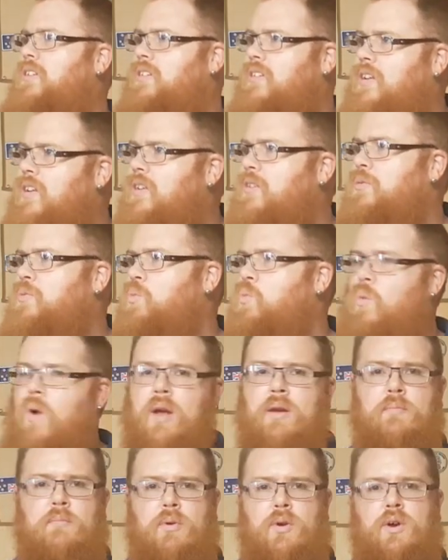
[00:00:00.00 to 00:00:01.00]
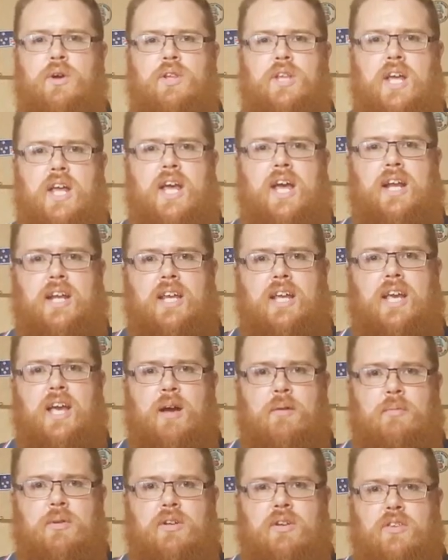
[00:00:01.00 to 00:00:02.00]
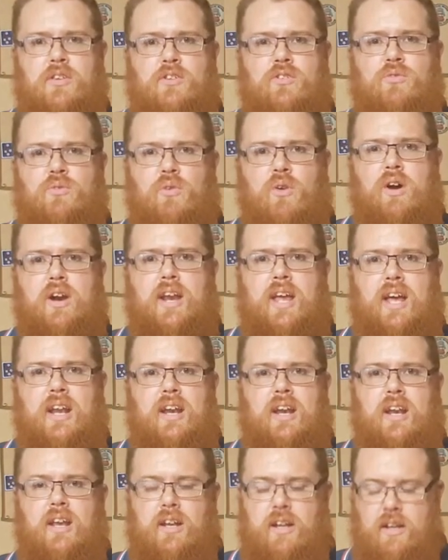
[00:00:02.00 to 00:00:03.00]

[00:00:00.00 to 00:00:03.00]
There's one bird that had to come into this right now, didn't it?